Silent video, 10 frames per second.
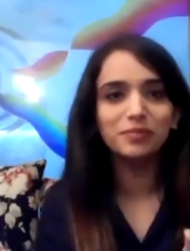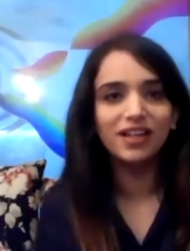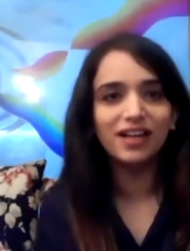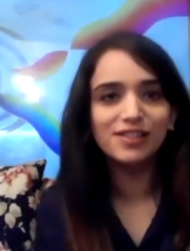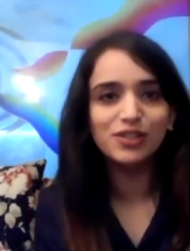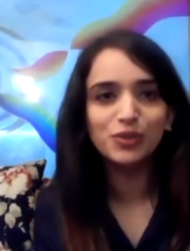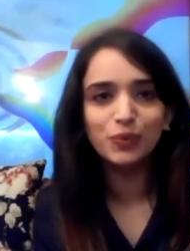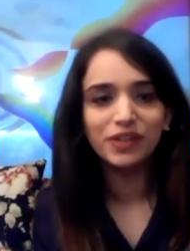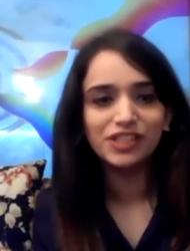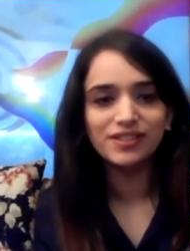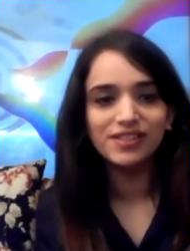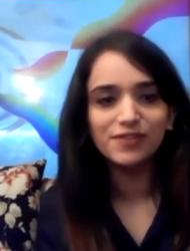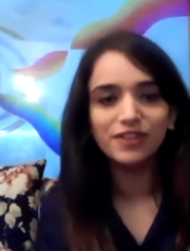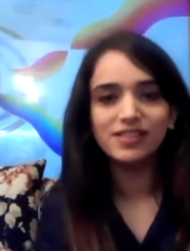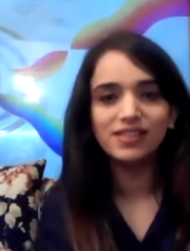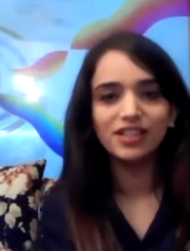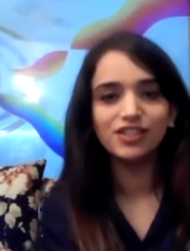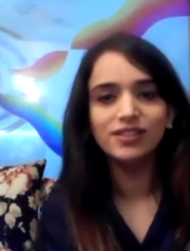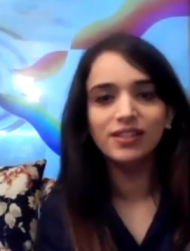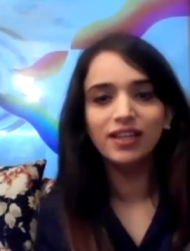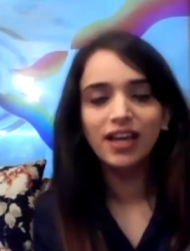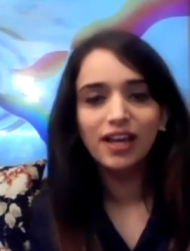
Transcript: take up the last two questions for the session.